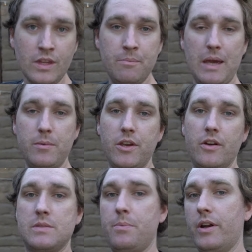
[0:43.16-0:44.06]
Baby
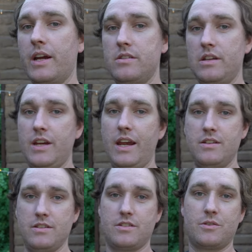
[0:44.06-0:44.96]
Yoda's pod actually
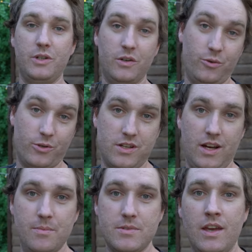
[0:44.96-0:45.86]
changes three or four
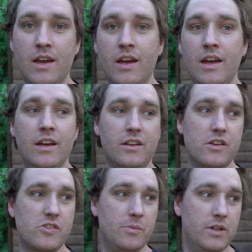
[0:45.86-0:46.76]
times.
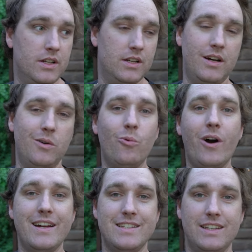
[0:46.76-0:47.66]
Goes from a, a
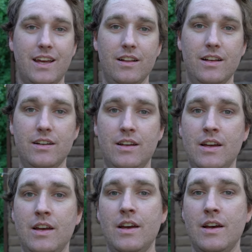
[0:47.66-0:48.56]
whitey color
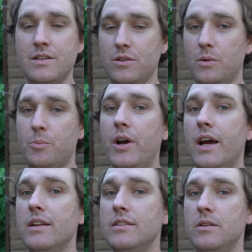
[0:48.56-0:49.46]
to a
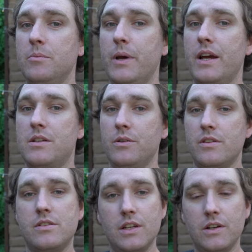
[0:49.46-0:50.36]
brown, then back to a
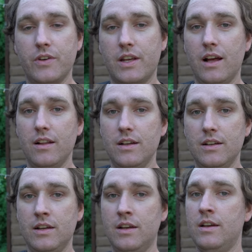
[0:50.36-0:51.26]
silver color,
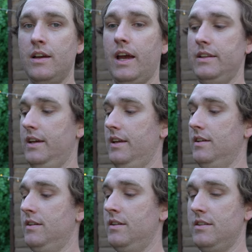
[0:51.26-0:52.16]
and
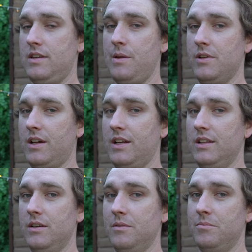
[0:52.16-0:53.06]
then it seems like
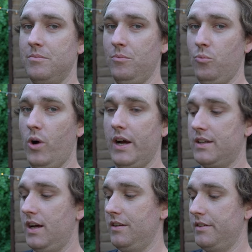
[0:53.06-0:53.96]
another white
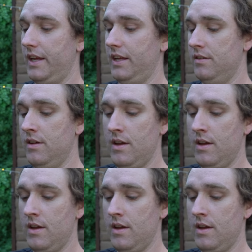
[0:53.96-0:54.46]
color again.